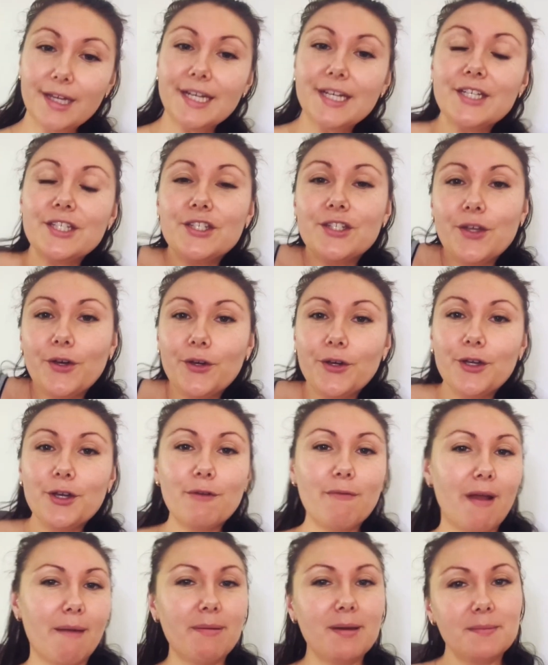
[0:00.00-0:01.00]
So to
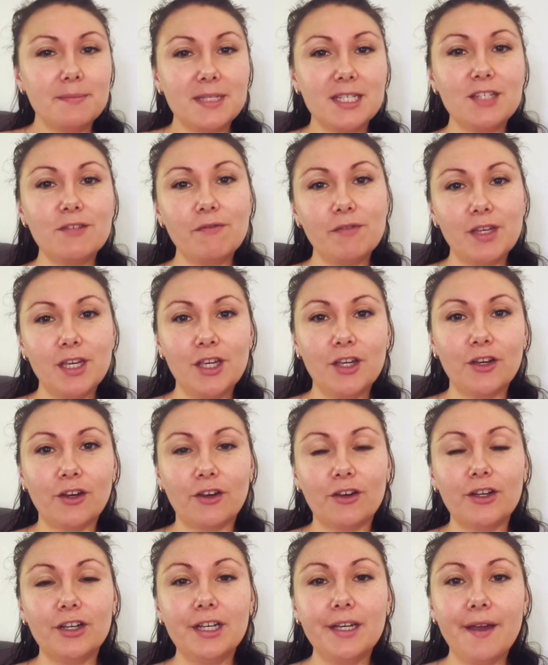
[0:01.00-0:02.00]
wrap up this
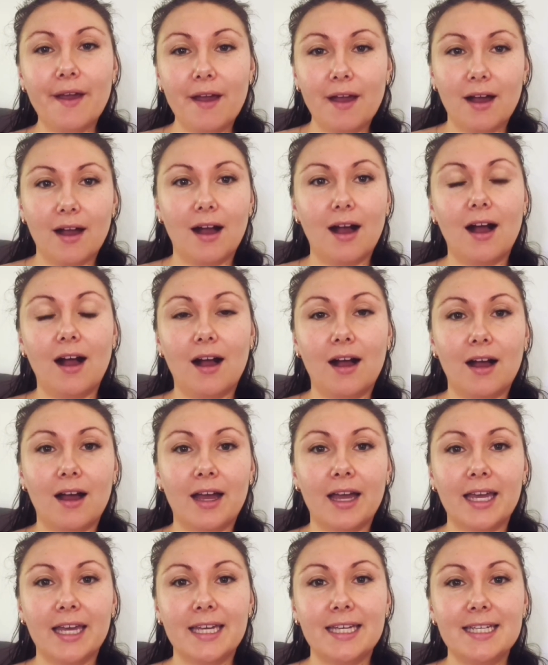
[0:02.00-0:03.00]
video,
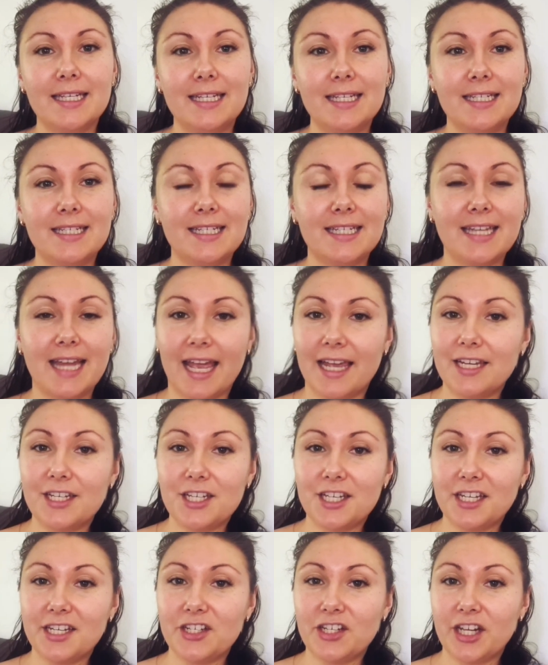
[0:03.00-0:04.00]
I did
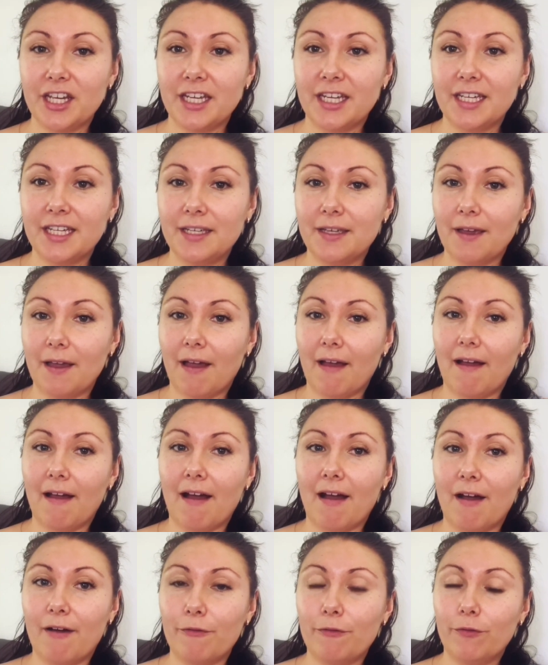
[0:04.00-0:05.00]
HCG
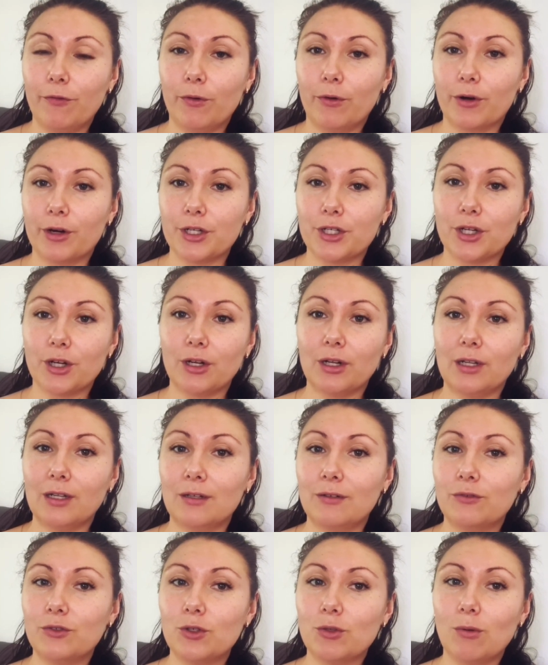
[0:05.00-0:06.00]
for a total
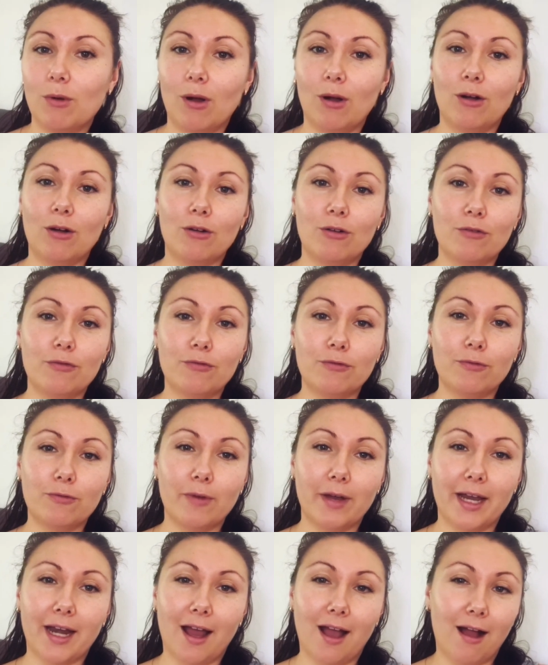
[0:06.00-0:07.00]
of 12
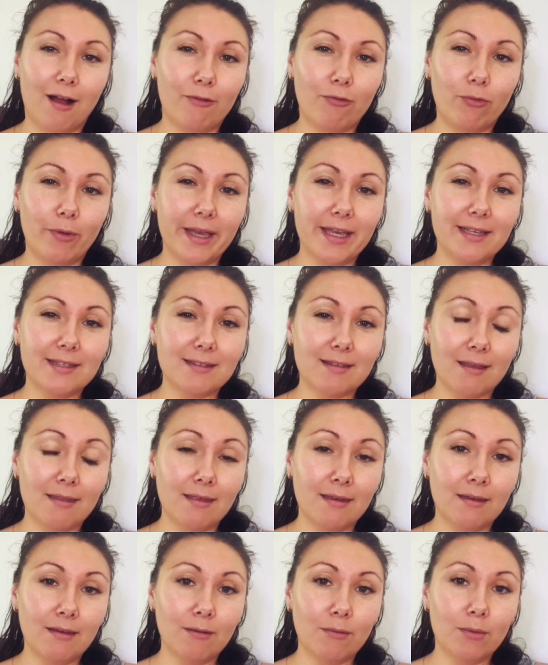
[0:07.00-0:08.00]
and a half weeks, I
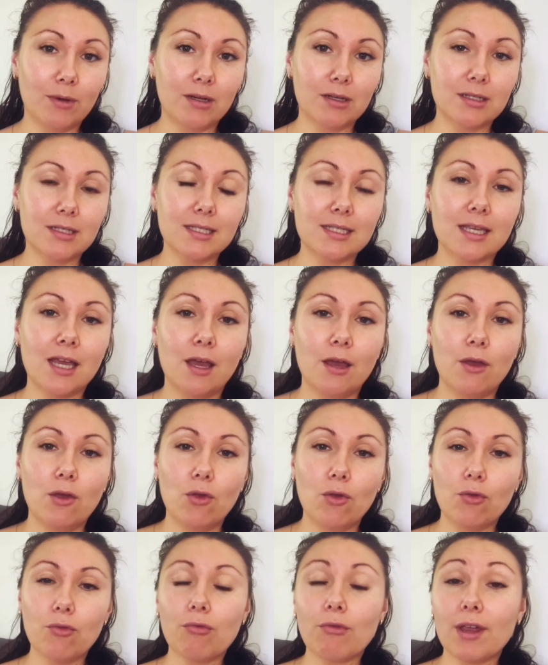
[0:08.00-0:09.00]
think it was.
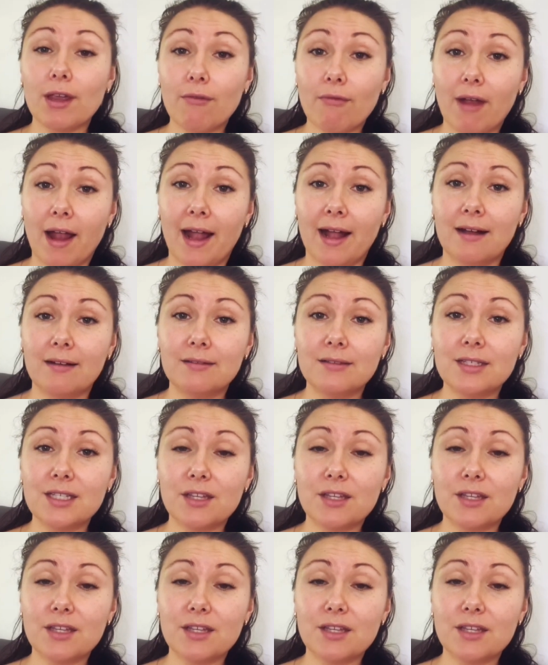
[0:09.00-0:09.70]
3 rounds.